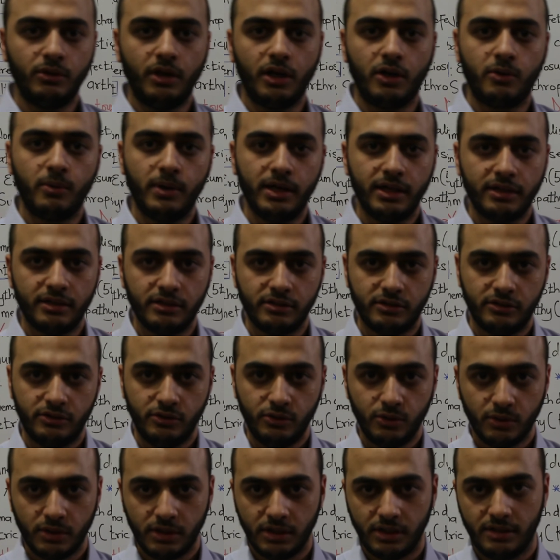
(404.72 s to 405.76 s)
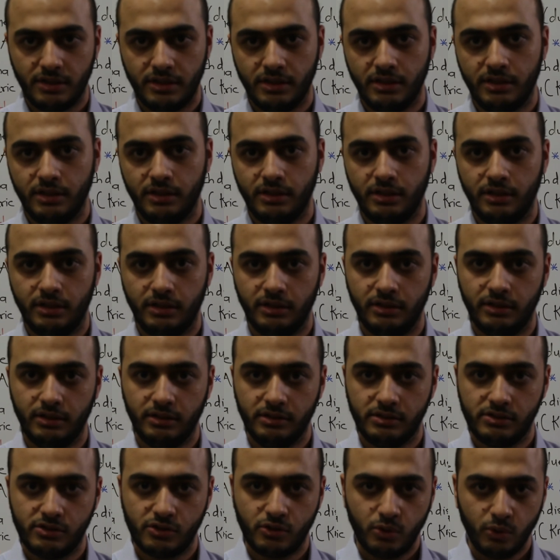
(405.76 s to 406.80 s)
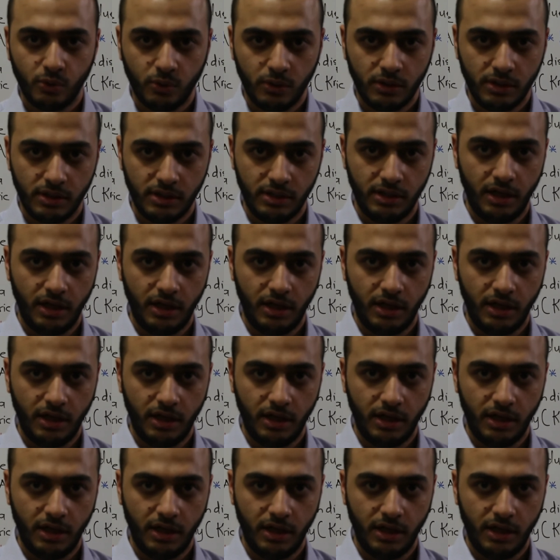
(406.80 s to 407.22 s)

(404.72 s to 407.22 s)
to acquire it during the school